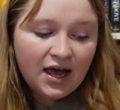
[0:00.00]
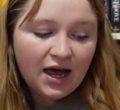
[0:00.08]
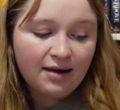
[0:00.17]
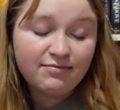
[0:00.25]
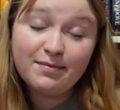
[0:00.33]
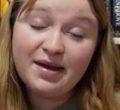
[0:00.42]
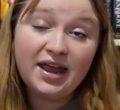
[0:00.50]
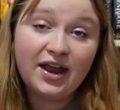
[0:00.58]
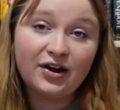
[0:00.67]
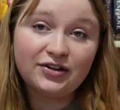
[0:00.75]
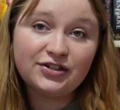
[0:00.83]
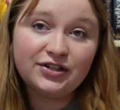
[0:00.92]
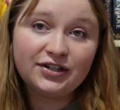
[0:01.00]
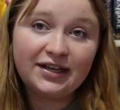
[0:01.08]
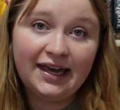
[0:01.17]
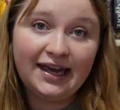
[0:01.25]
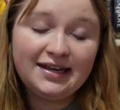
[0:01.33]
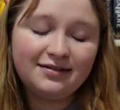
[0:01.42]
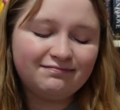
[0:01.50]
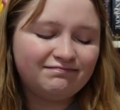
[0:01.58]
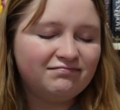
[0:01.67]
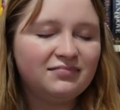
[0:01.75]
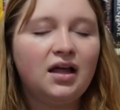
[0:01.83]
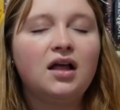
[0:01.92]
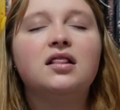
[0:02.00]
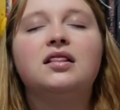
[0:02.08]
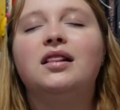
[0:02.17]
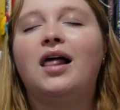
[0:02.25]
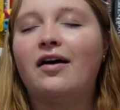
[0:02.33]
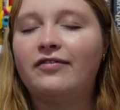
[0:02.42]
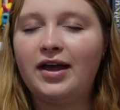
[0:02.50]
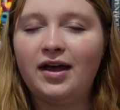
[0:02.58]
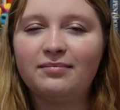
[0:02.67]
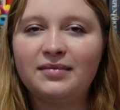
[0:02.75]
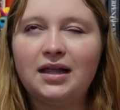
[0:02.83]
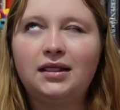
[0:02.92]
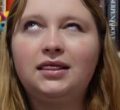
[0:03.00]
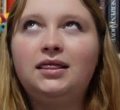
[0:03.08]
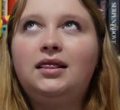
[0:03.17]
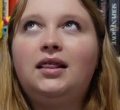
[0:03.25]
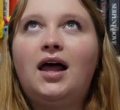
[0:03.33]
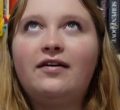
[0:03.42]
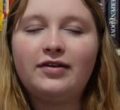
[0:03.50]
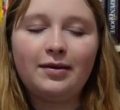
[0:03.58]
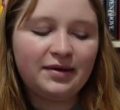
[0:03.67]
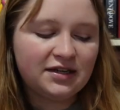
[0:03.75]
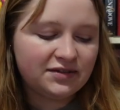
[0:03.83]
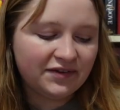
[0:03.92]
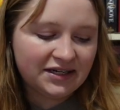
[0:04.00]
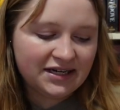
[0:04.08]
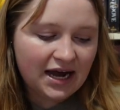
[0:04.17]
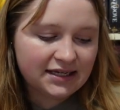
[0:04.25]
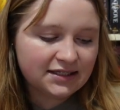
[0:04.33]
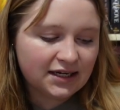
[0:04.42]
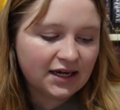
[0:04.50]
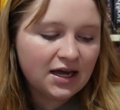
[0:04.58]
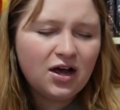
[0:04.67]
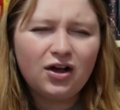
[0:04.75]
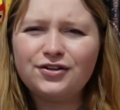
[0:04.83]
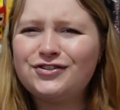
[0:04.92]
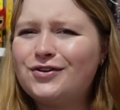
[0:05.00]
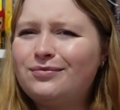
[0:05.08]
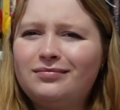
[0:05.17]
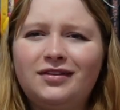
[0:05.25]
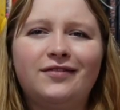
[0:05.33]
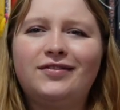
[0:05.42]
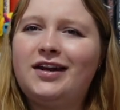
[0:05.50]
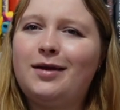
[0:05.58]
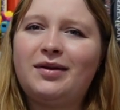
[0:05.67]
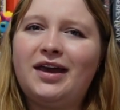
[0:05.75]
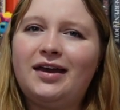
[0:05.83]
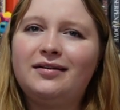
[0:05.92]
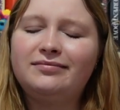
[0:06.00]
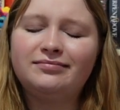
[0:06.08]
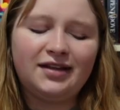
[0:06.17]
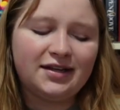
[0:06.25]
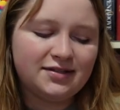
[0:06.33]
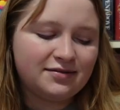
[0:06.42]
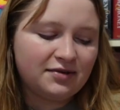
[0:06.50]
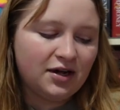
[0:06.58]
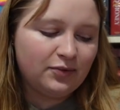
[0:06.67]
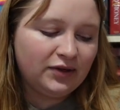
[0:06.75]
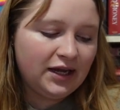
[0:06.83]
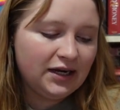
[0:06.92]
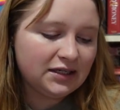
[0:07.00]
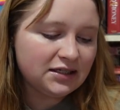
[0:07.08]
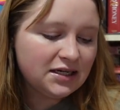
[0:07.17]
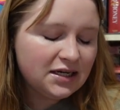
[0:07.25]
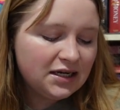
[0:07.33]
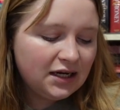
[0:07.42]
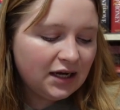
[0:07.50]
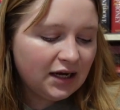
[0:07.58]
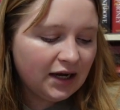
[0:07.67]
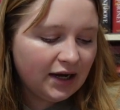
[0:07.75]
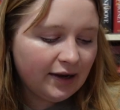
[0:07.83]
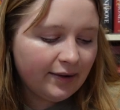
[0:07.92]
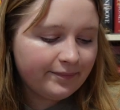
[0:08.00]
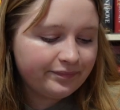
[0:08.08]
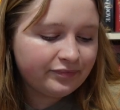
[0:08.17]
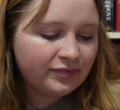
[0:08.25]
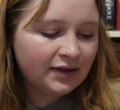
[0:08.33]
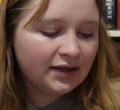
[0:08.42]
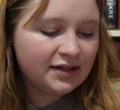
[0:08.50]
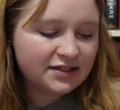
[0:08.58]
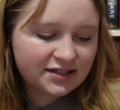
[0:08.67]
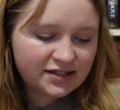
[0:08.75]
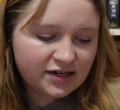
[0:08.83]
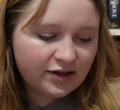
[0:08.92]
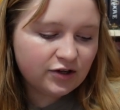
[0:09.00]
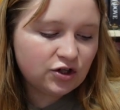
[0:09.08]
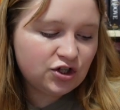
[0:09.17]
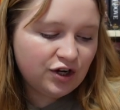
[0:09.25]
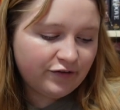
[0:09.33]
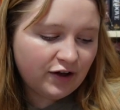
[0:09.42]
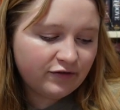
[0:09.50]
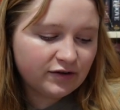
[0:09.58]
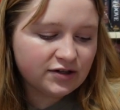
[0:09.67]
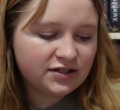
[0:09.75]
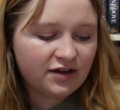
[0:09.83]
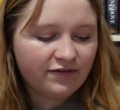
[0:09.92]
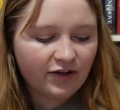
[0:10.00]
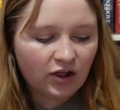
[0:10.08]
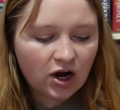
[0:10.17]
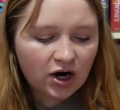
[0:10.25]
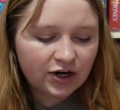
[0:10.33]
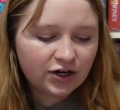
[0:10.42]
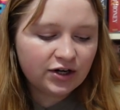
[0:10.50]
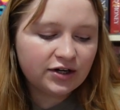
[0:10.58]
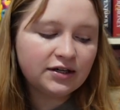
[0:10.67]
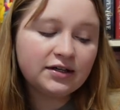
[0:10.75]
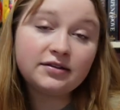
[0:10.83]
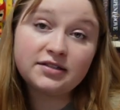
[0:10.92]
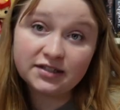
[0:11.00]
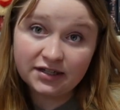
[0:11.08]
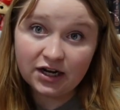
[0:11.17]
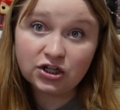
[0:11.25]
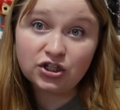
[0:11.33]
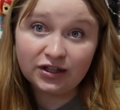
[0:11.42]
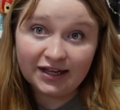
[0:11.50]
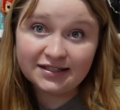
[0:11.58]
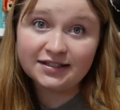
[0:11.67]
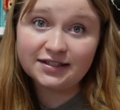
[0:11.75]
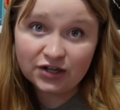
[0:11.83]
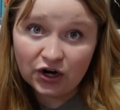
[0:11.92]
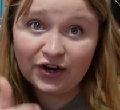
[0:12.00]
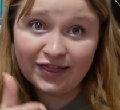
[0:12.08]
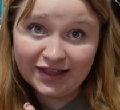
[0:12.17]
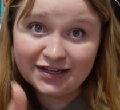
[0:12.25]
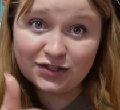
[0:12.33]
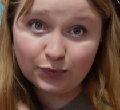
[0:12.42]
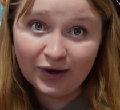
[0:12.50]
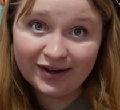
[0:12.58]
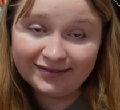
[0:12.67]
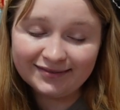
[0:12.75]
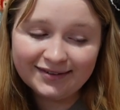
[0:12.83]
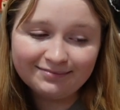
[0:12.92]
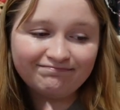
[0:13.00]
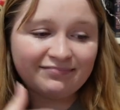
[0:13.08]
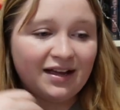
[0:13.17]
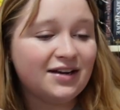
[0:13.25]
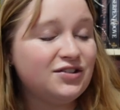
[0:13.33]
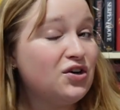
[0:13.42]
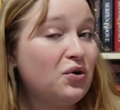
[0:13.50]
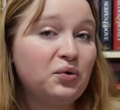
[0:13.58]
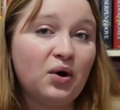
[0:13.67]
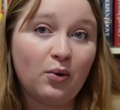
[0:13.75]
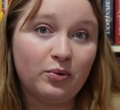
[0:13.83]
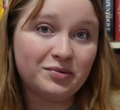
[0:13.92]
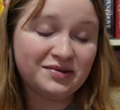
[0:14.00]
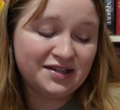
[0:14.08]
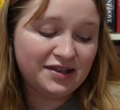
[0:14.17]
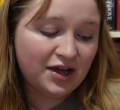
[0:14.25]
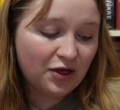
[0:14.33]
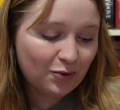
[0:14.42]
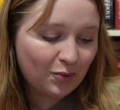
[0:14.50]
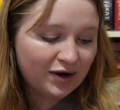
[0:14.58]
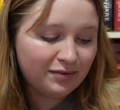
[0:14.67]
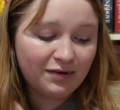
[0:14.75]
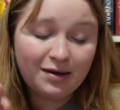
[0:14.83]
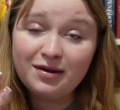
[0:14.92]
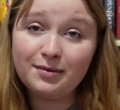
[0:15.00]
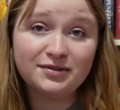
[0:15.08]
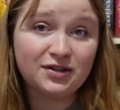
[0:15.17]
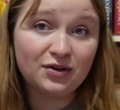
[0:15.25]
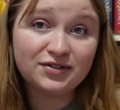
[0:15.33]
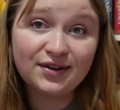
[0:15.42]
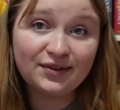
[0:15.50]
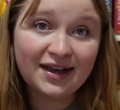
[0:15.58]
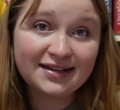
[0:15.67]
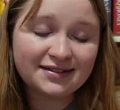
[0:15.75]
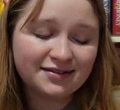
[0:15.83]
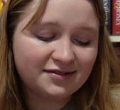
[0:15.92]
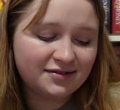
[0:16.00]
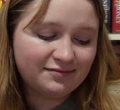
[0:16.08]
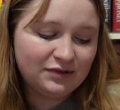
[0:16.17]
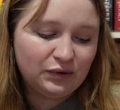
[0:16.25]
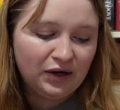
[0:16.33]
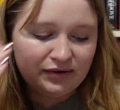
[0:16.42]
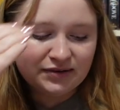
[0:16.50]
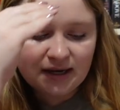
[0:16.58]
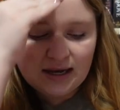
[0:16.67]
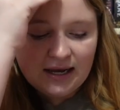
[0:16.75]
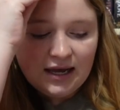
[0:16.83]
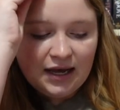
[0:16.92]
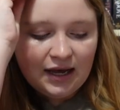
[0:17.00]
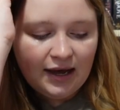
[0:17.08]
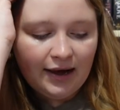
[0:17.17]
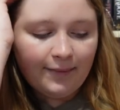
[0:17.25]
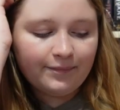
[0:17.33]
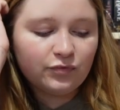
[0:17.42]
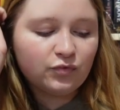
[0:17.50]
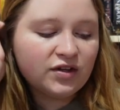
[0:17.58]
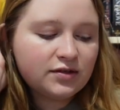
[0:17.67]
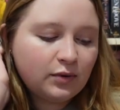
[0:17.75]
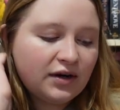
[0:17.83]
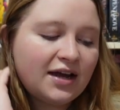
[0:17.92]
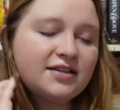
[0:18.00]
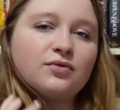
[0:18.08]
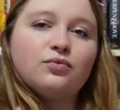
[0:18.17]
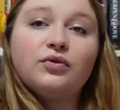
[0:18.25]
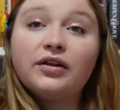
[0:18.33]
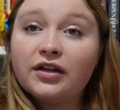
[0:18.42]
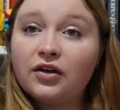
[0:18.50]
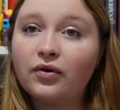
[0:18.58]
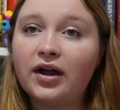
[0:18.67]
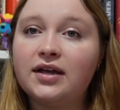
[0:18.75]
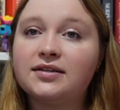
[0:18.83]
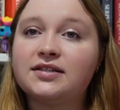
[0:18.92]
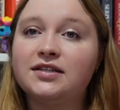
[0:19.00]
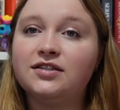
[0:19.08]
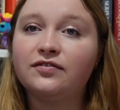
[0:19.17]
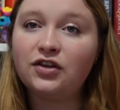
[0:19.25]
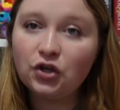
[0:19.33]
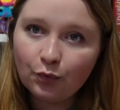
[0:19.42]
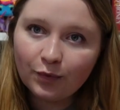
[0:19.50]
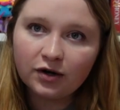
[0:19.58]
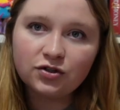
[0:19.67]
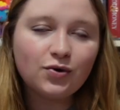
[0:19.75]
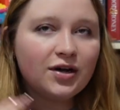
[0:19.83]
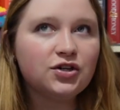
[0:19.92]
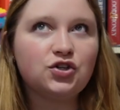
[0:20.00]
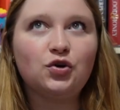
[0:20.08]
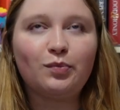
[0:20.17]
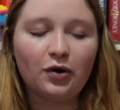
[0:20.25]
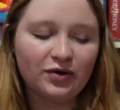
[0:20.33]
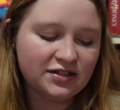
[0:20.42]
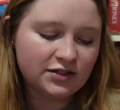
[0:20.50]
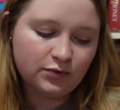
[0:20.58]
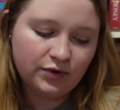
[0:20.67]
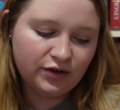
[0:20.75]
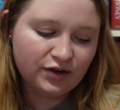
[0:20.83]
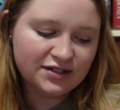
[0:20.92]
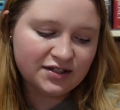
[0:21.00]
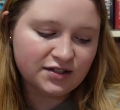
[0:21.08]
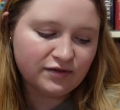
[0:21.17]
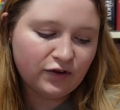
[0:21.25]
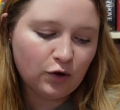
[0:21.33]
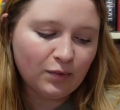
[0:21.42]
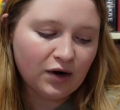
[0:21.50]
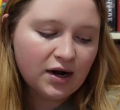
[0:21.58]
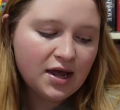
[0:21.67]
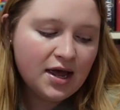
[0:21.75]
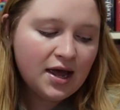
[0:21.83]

Um, the main character, Kit, love him. Love him. He's fantastic. Also, love the name Kit. That's unrelated. Um, this is another She Fell First, He Fell Harder. Seduction lessons are in this one. I don't know what was in the other one. Maybe it was also lessons. Who knows? Um, this one has a really great sense of humor. Joanna Shupe always has a really great sense of humor.